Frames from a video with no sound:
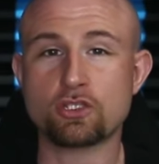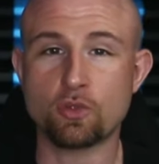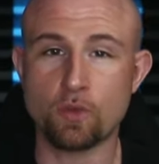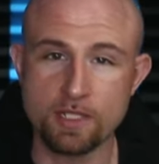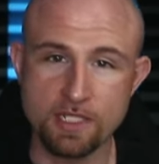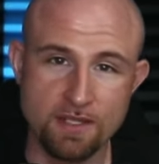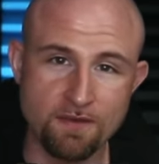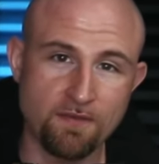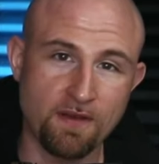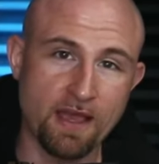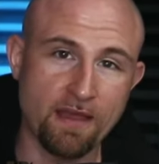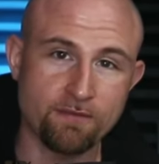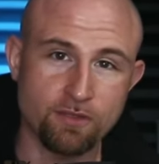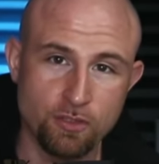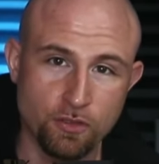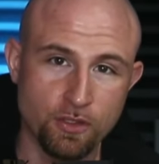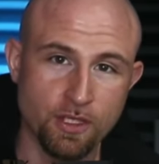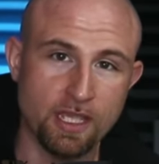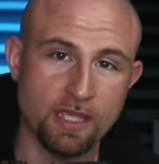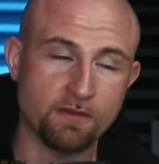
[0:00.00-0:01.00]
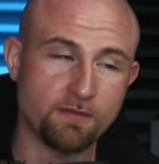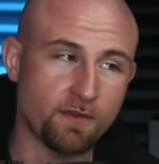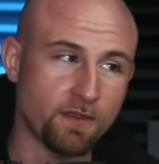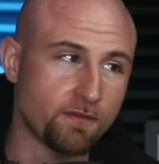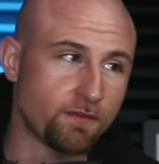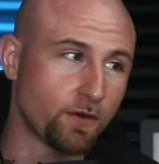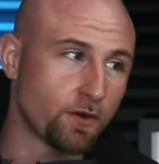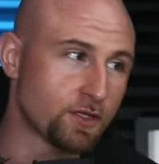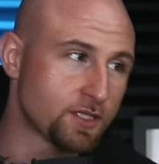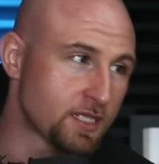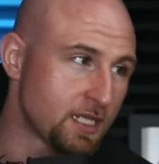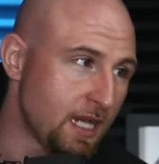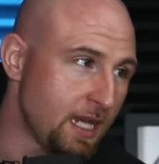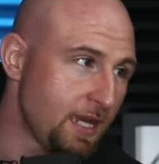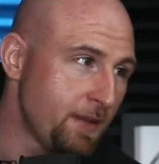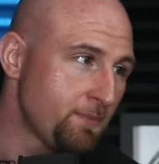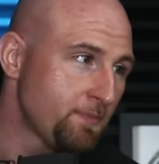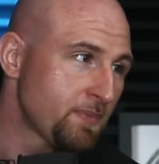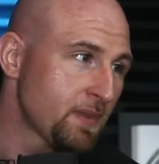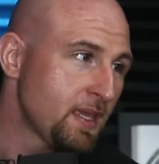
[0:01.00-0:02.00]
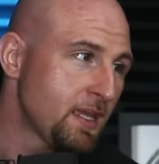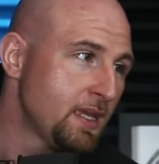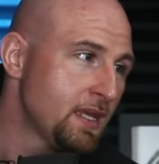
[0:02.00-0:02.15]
$25 trillion for the first time.